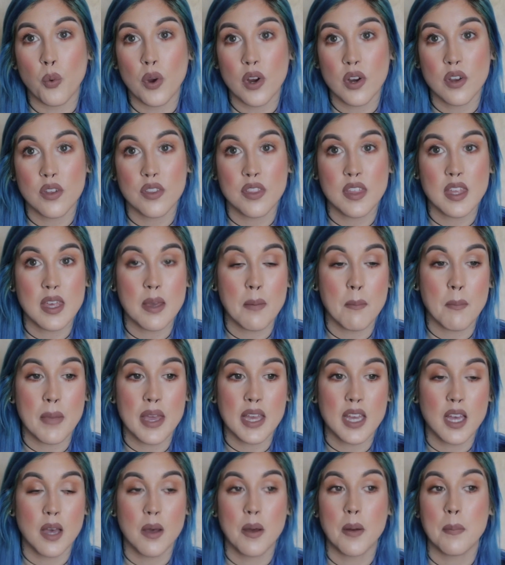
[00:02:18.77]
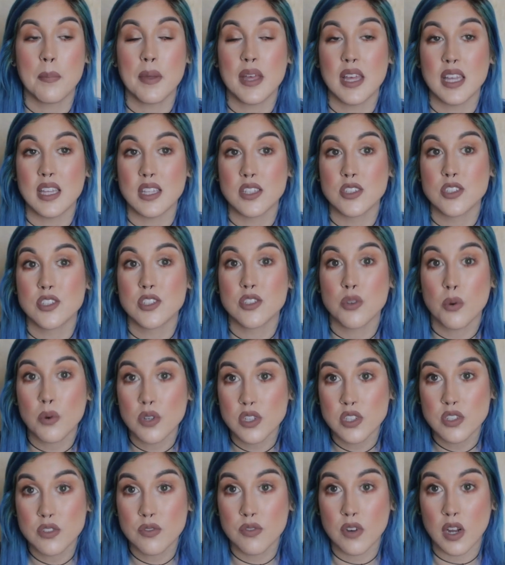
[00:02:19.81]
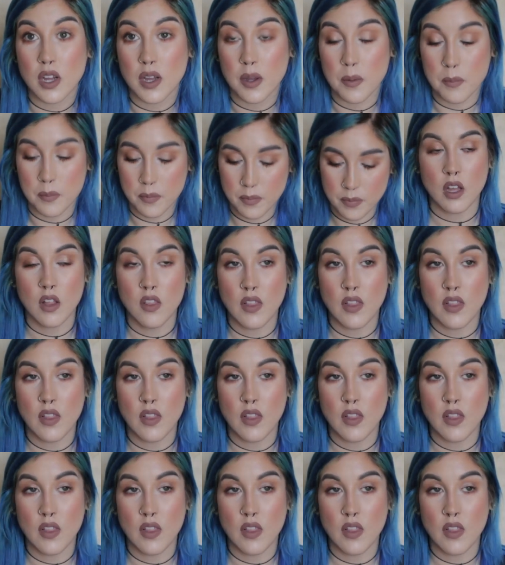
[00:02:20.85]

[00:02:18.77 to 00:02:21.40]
where the makeup is sourced from.